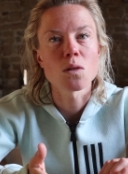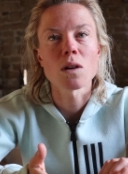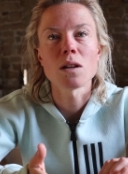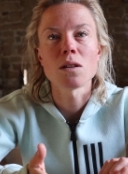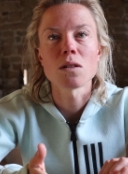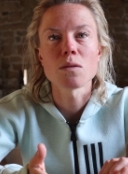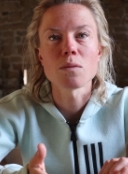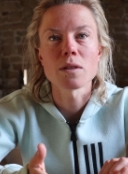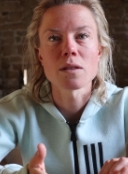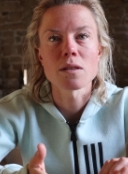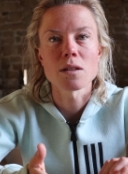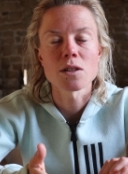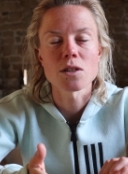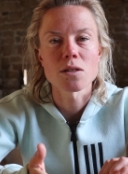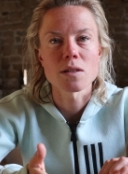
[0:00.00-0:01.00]
quite a lot
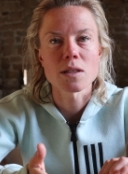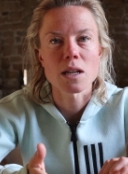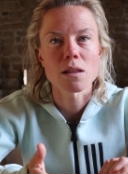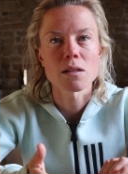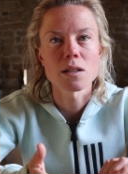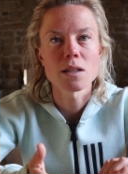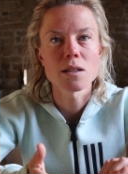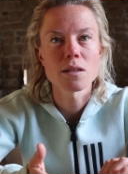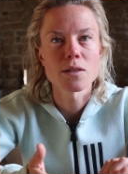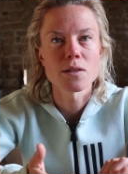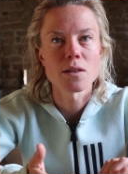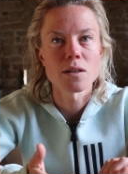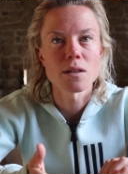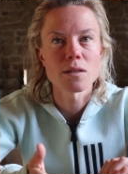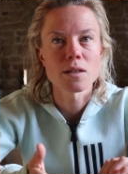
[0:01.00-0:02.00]
with endurance athletes,
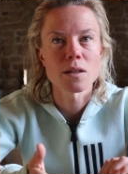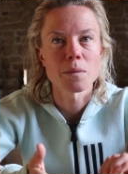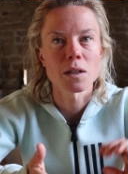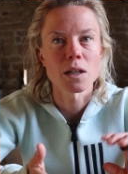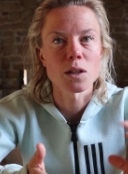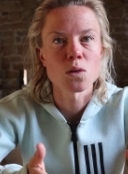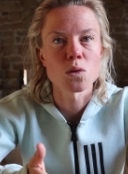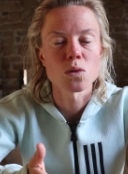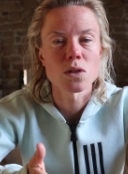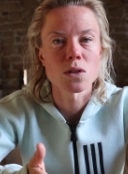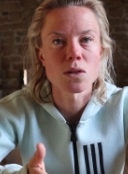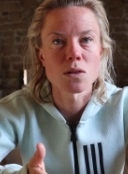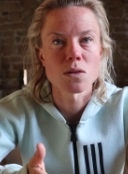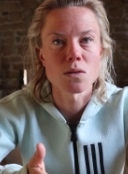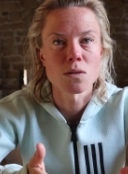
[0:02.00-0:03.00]
that something like
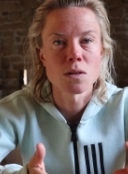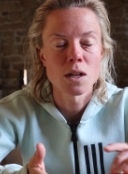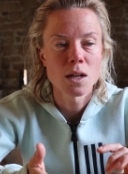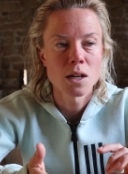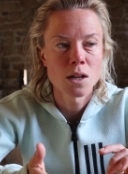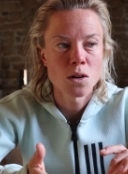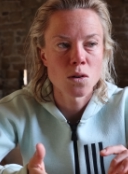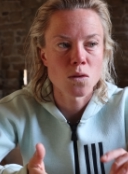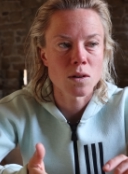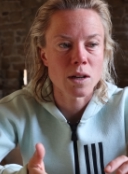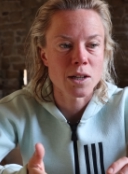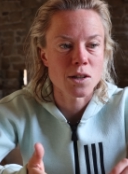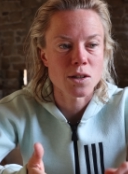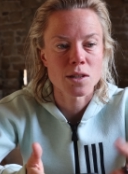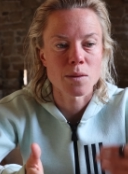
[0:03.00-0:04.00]
cortisol, or
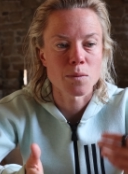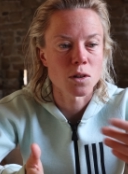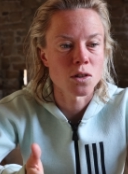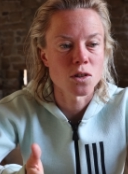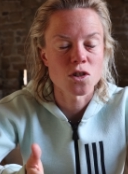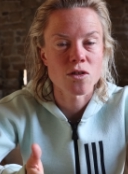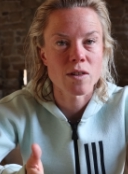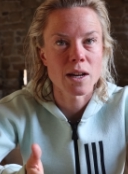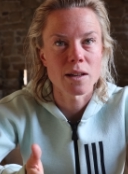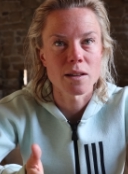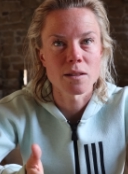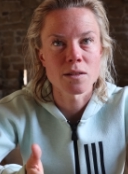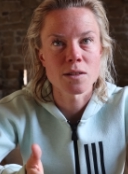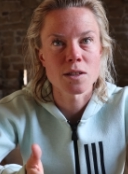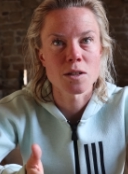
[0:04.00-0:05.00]
like just someone who
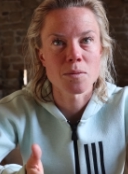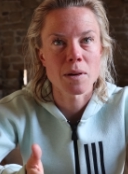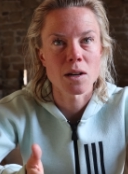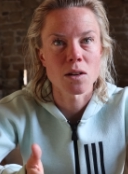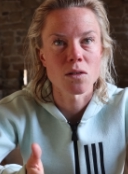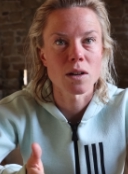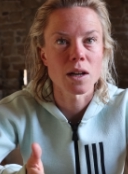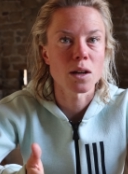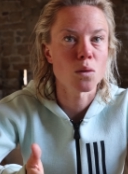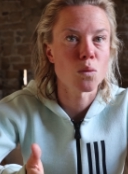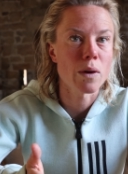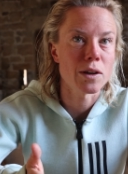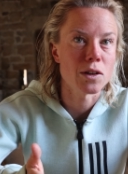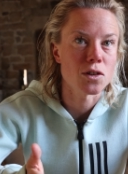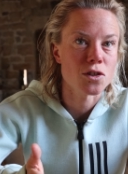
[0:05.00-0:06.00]
trains, depending on like
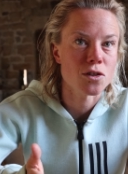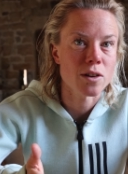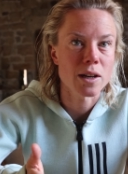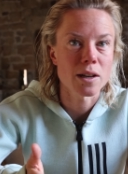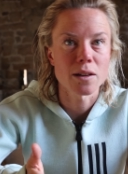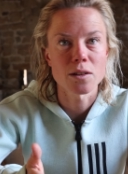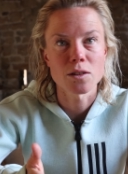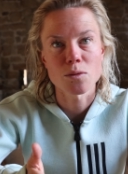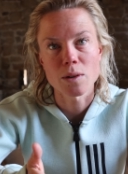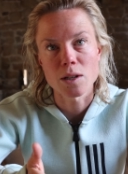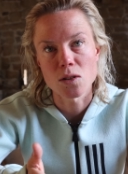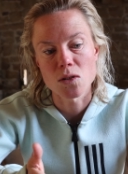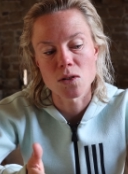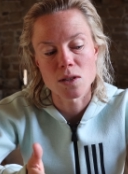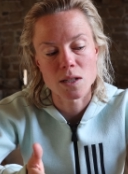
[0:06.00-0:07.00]
when you trained,
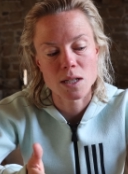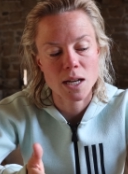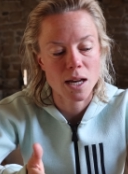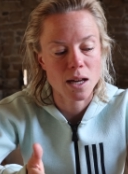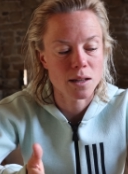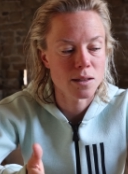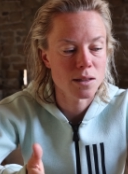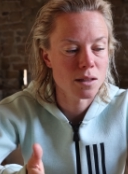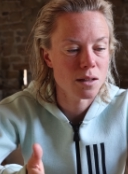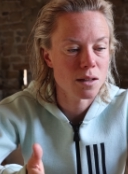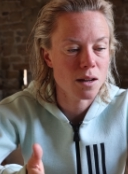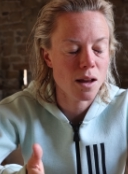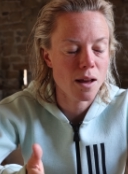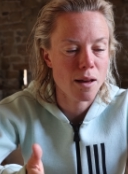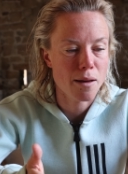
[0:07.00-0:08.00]
when you do the test,
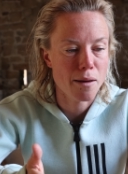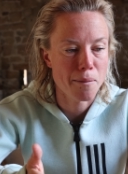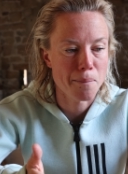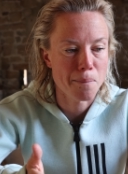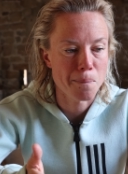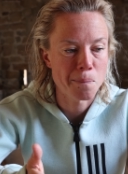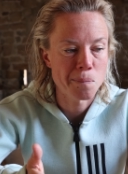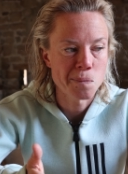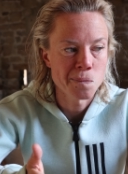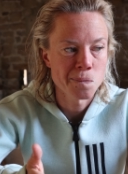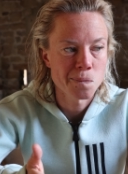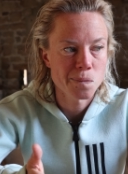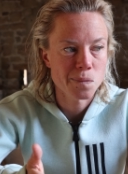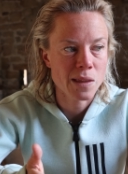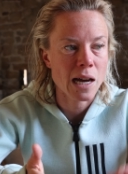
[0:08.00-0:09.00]

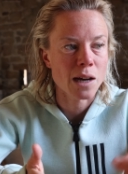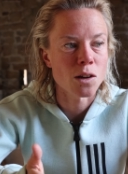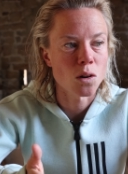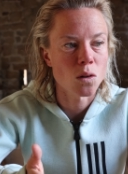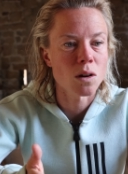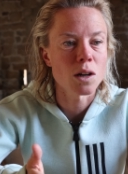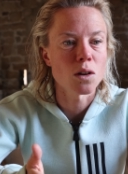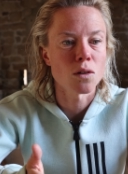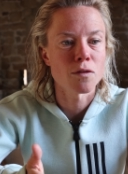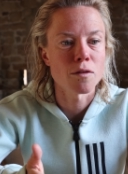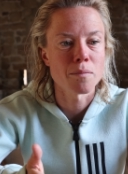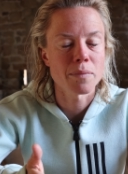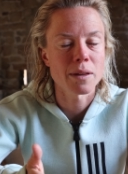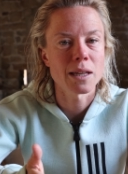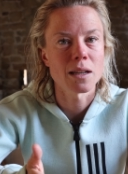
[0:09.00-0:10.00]
that can quite
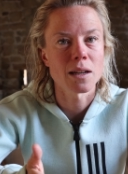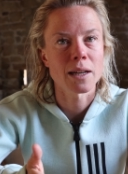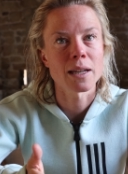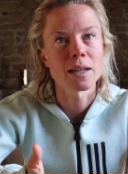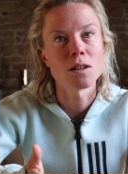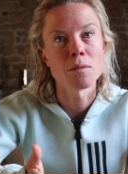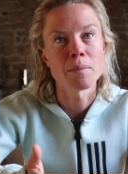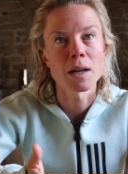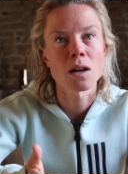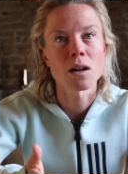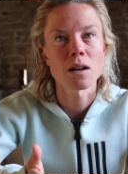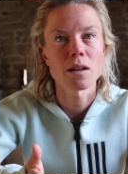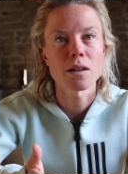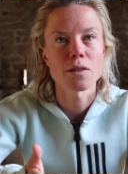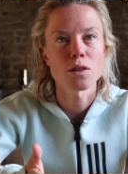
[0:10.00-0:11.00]
often be like a little bit
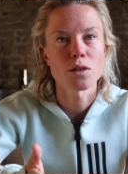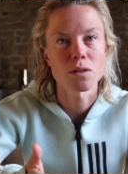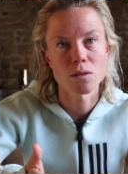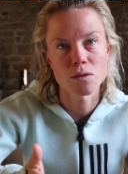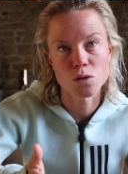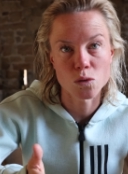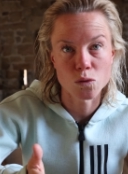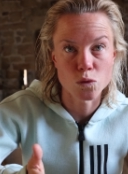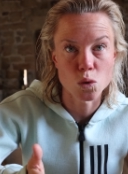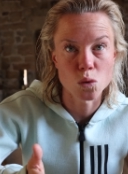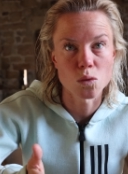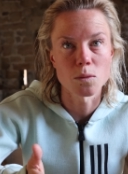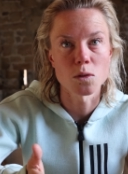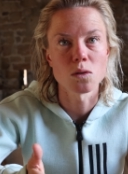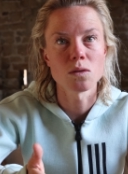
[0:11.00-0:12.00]
higher than sort of
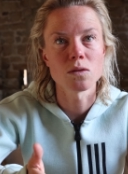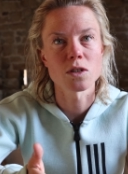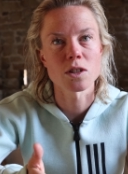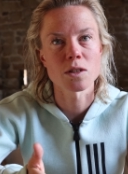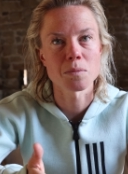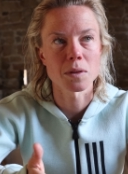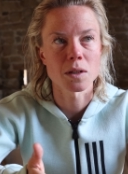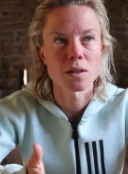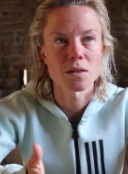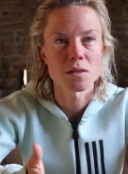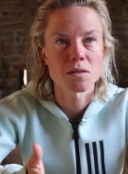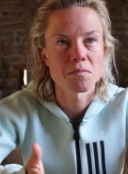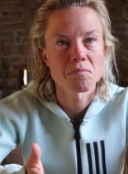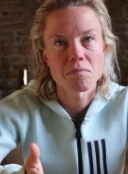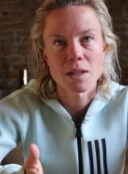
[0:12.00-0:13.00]
normal, just
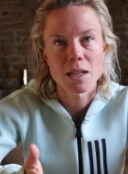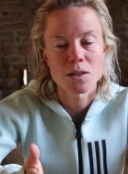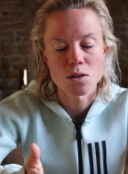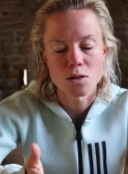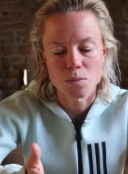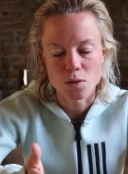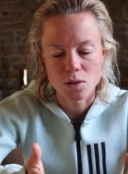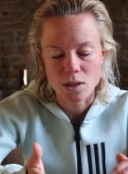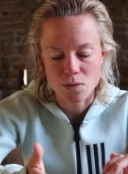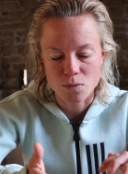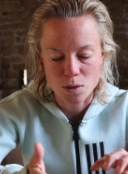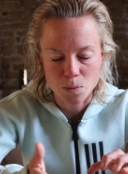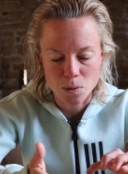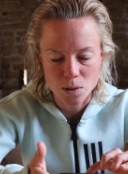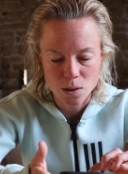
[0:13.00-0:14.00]
because that's your body's
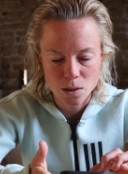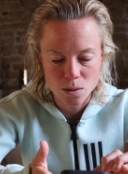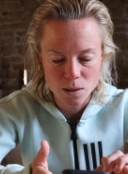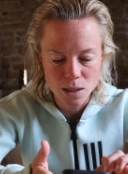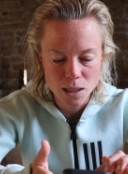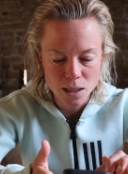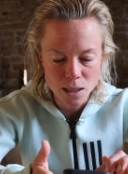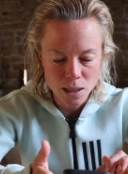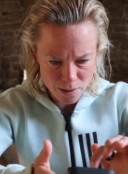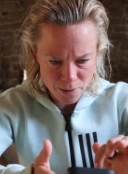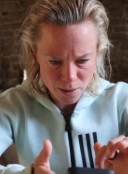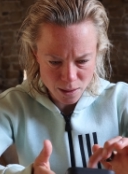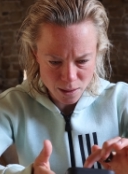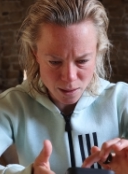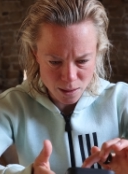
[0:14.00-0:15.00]
response to it.
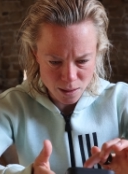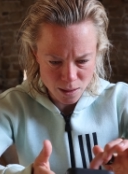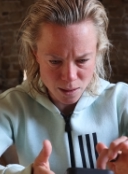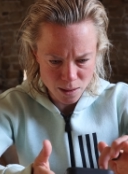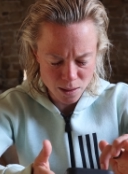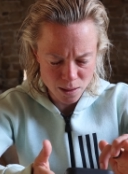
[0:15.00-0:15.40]
Other